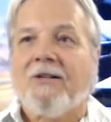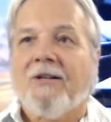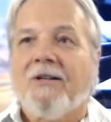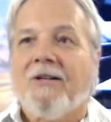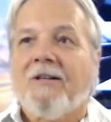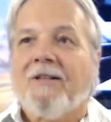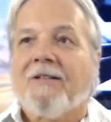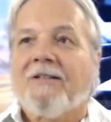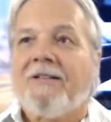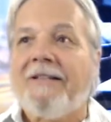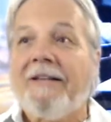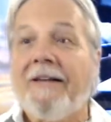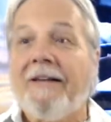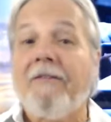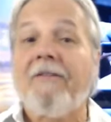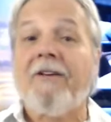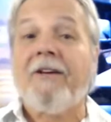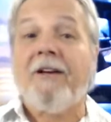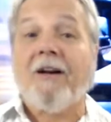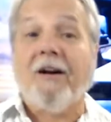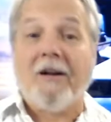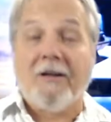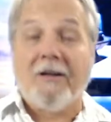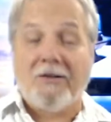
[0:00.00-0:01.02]
giving
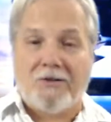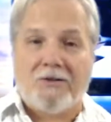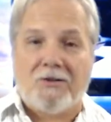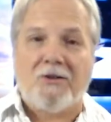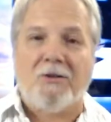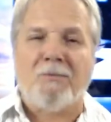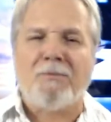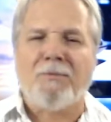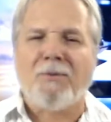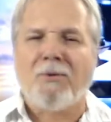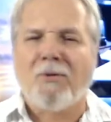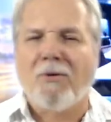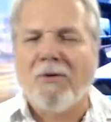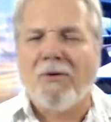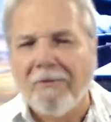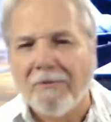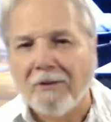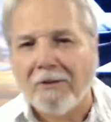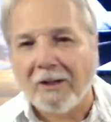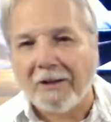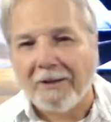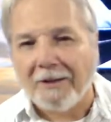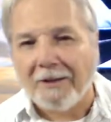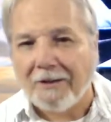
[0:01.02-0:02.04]
us the
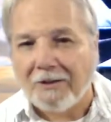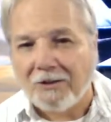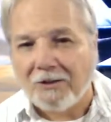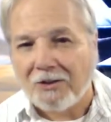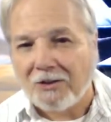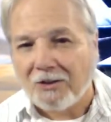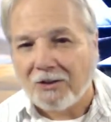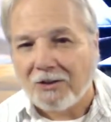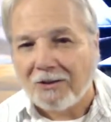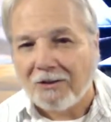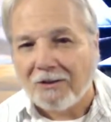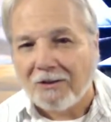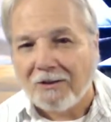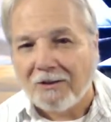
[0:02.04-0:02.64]
privilege